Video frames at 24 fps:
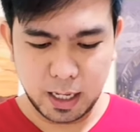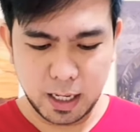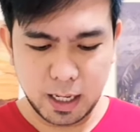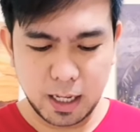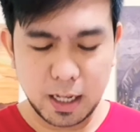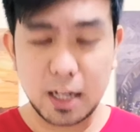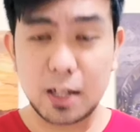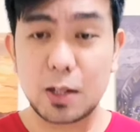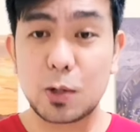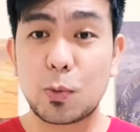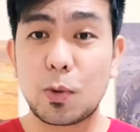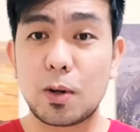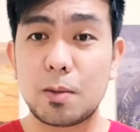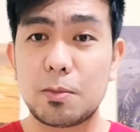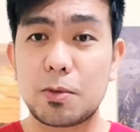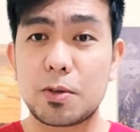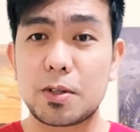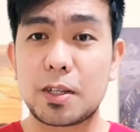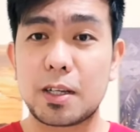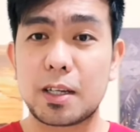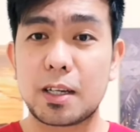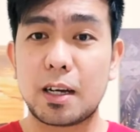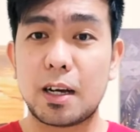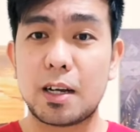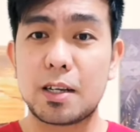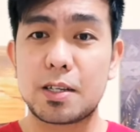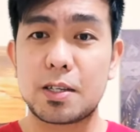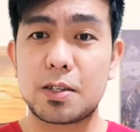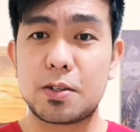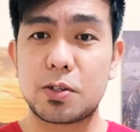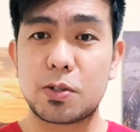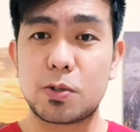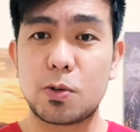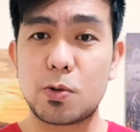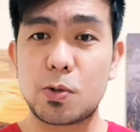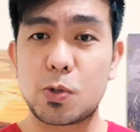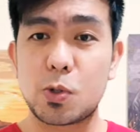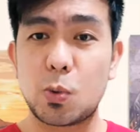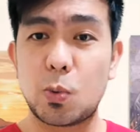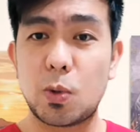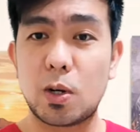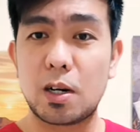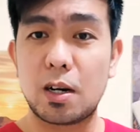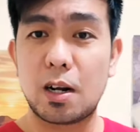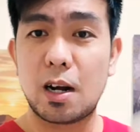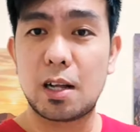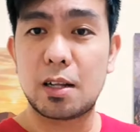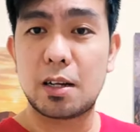And one more thing, guys, there's
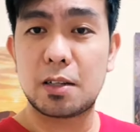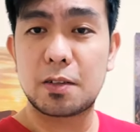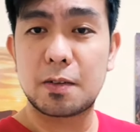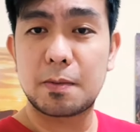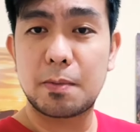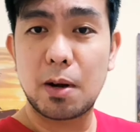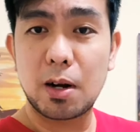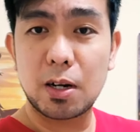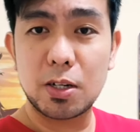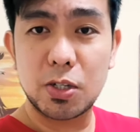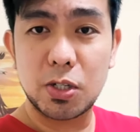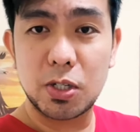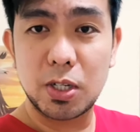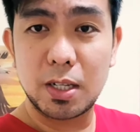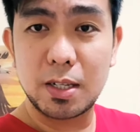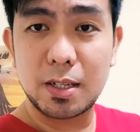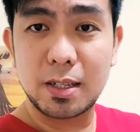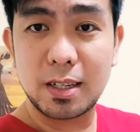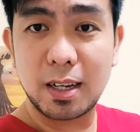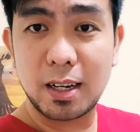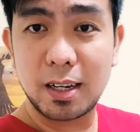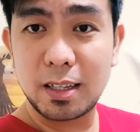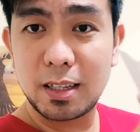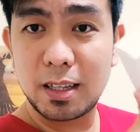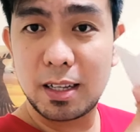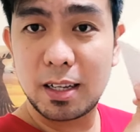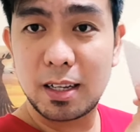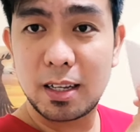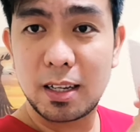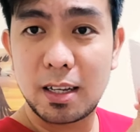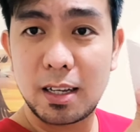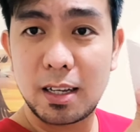also another box inside.